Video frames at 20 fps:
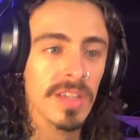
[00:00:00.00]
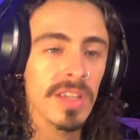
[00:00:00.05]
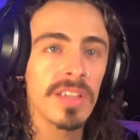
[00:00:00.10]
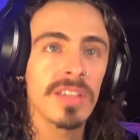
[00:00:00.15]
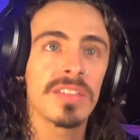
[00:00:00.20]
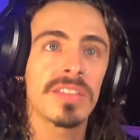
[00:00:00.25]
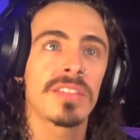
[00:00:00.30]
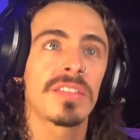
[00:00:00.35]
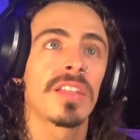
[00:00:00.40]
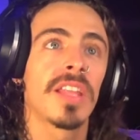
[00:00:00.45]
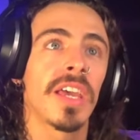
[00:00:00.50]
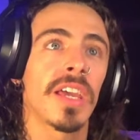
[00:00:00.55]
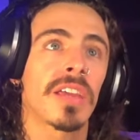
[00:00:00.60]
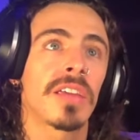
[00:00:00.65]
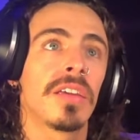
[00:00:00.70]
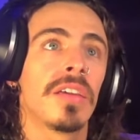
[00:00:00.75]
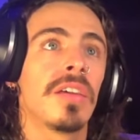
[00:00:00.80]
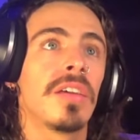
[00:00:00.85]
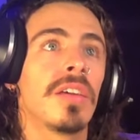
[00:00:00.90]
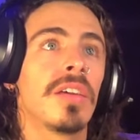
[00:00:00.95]
Slick,
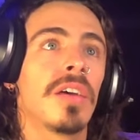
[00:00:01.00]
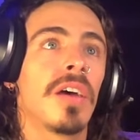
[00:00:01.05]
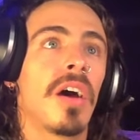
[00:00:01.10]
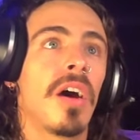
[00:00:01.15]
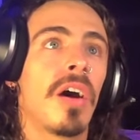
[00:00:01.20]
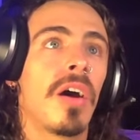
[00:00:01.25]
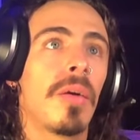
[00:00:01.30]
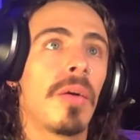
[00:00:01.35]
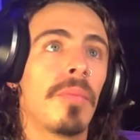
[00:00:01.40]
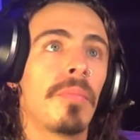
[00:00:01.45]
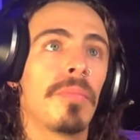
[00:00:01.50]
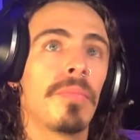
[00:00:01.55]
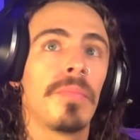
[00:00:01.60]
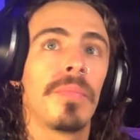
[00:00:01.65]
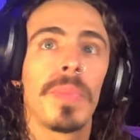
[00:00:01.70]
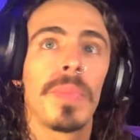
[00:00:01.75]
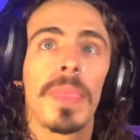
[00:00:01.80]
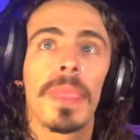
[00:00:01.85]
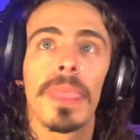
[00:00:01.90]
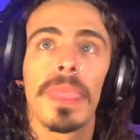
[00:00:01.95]
um
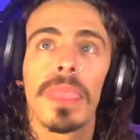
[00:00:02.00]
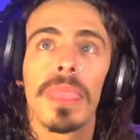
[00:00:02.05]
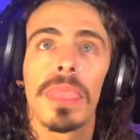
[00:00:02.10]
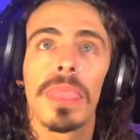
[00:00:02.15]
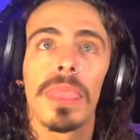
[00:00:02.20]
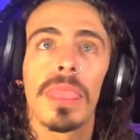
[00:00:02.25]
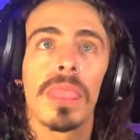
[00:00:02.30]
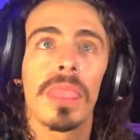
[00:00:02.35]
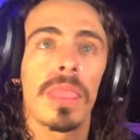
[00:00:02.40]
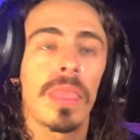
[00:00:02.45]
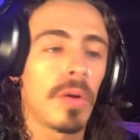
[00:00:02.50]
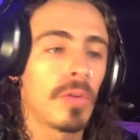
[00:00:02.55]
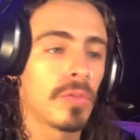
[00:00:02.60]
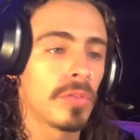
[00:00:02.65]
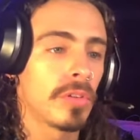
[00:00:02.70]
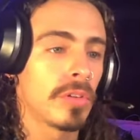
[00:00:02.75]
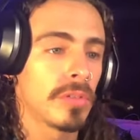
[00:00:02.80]
hold on.